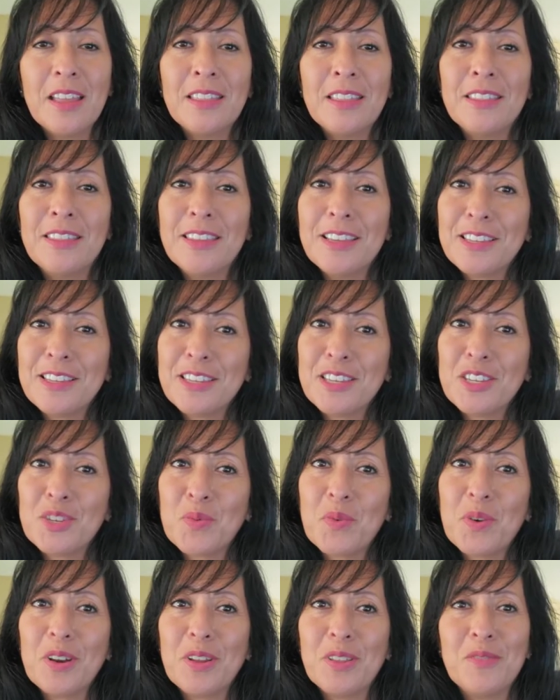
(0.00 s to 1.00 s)
This is
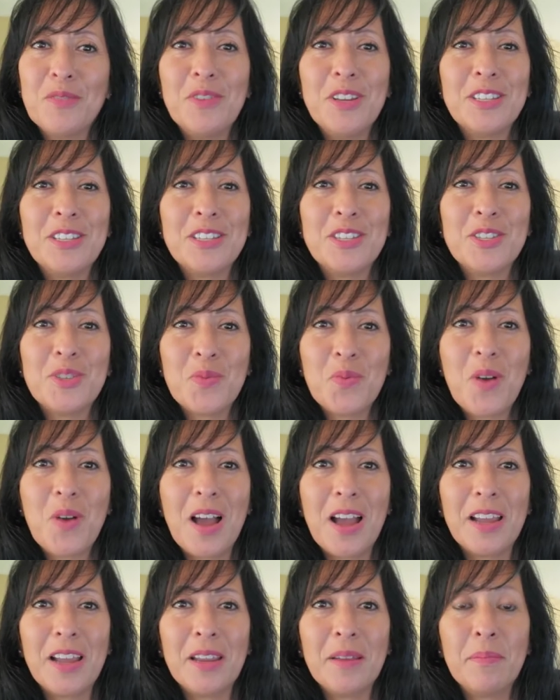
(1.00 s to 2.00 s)
one of the reasons
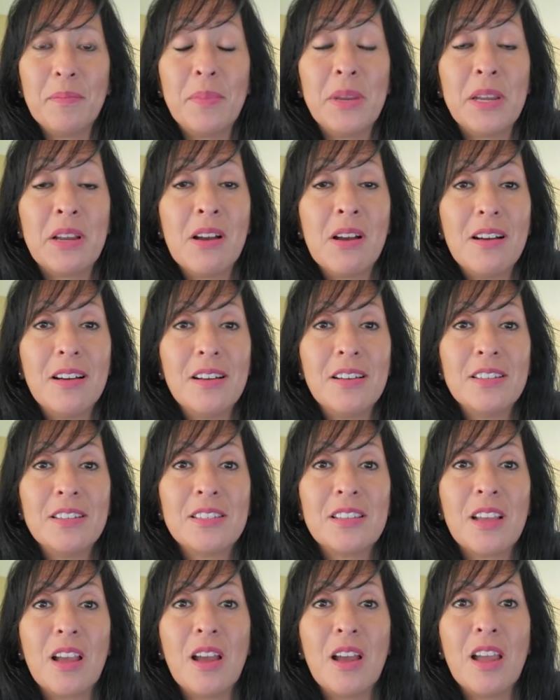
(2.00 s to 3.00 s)
why,
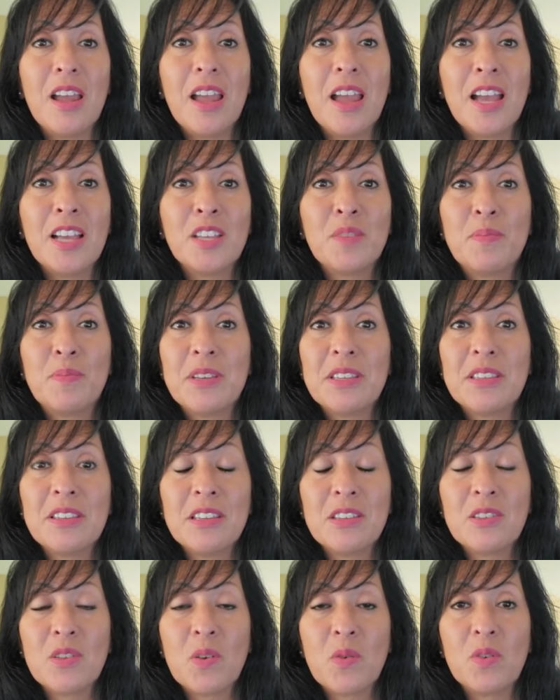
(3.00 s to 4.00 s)
because as
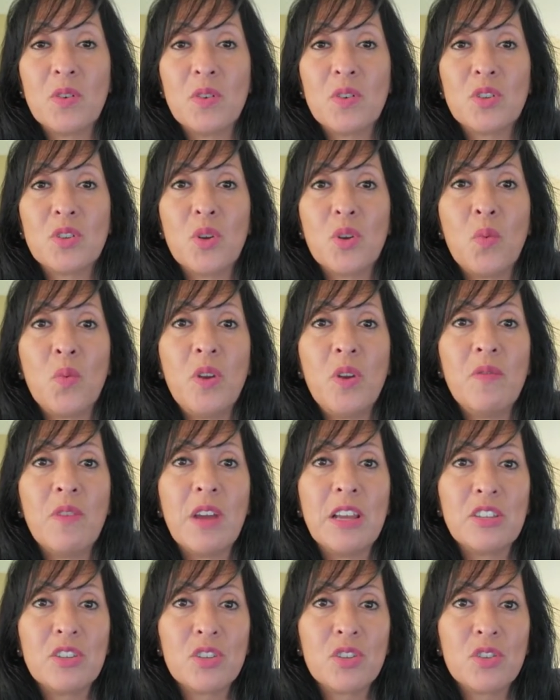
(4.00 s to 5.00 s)
business owners, we
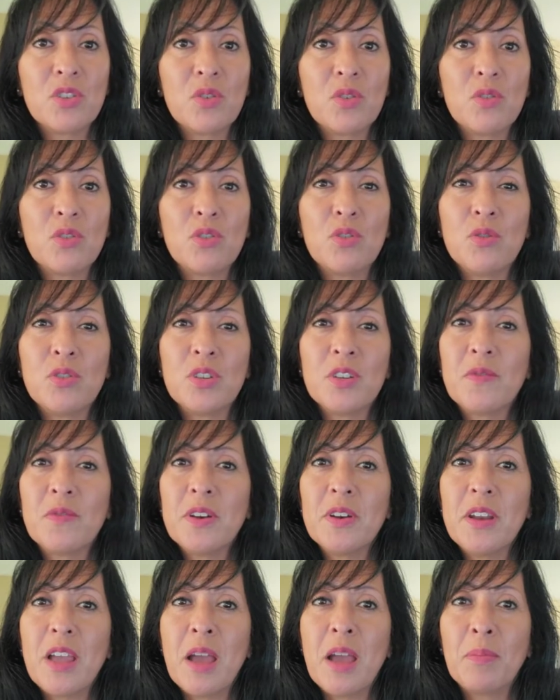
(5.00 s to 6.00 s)
register to
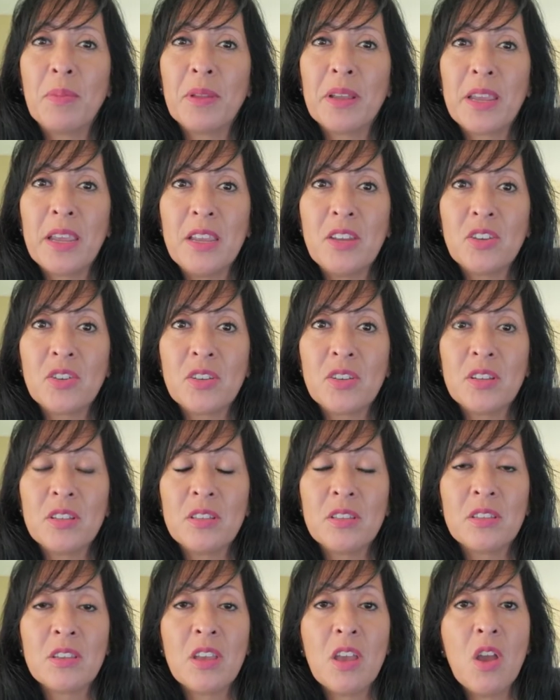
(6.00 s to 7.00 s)
different
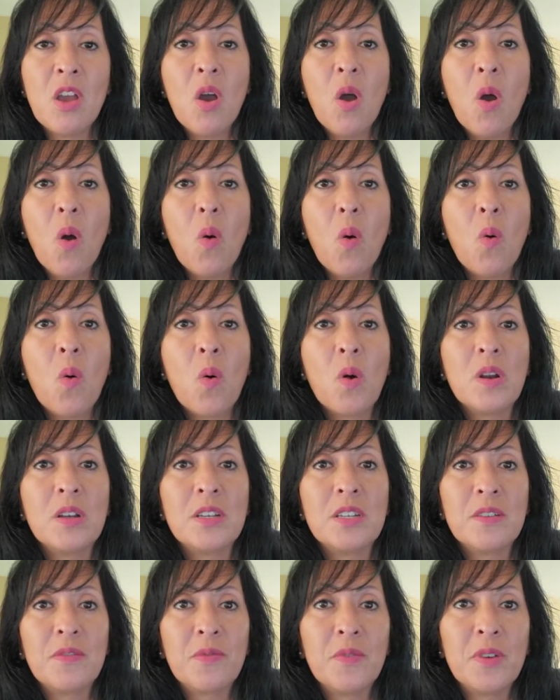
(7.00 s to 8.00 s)
applications or
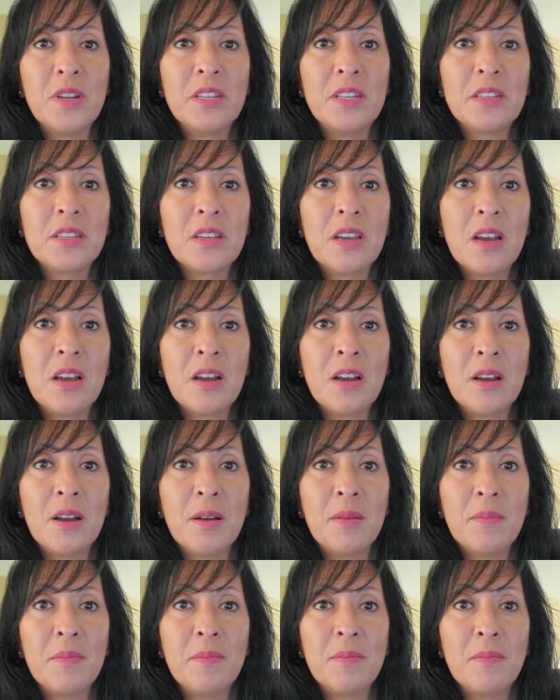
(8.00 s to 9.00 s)
different
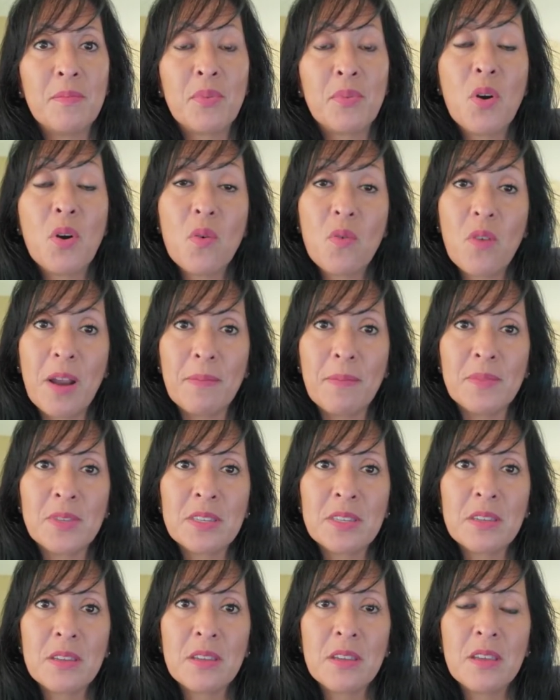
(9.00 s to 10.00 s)

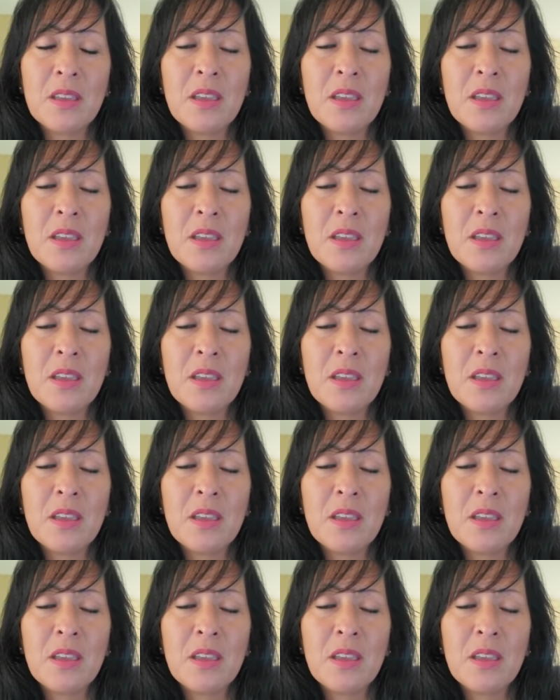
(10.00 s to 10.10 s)
programs.